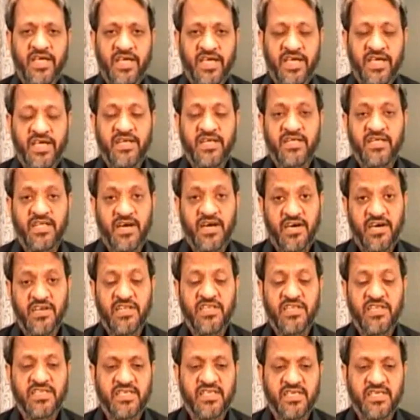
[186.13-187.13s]
in
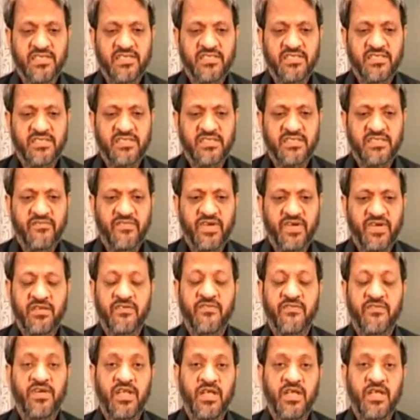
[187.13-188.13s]
early years
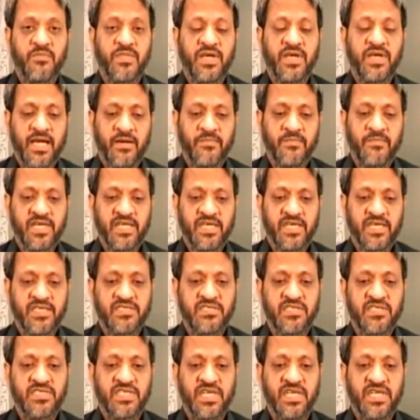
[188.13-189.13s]
when film
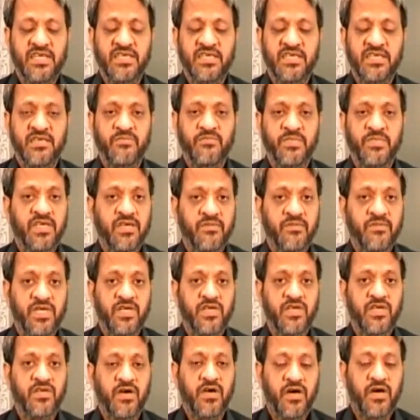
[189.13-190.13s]
cameras started
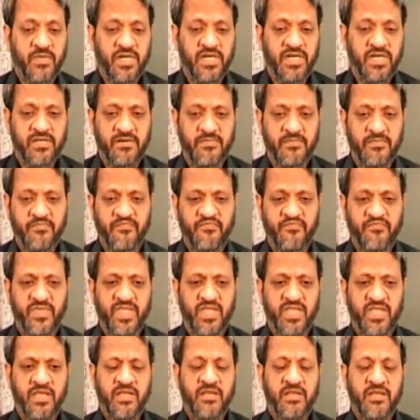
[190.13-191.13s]
becoming common
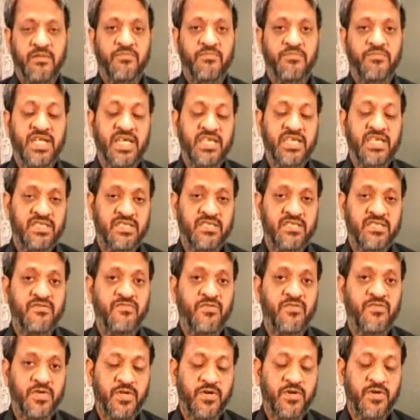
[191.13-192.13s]
press
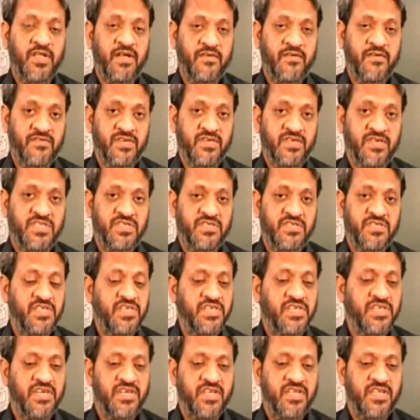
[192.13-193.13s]
photographers
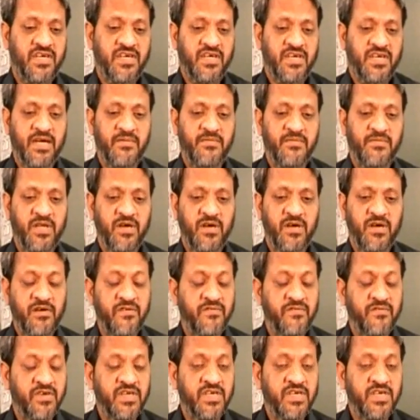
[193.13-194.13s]
needed a camera
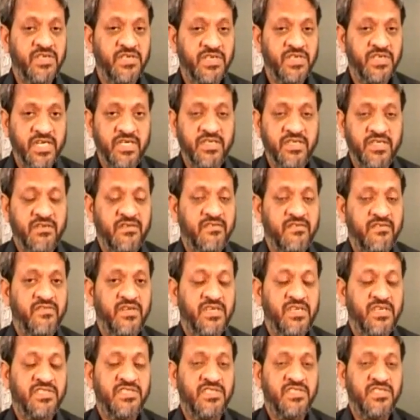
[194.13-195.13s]
of greater
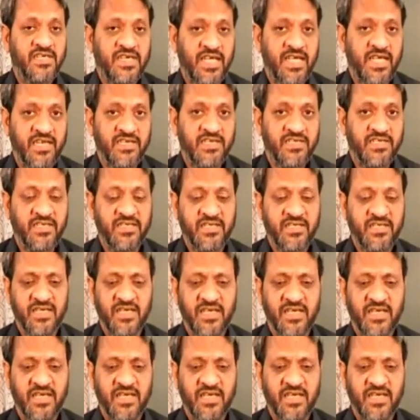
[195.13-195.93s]
versatility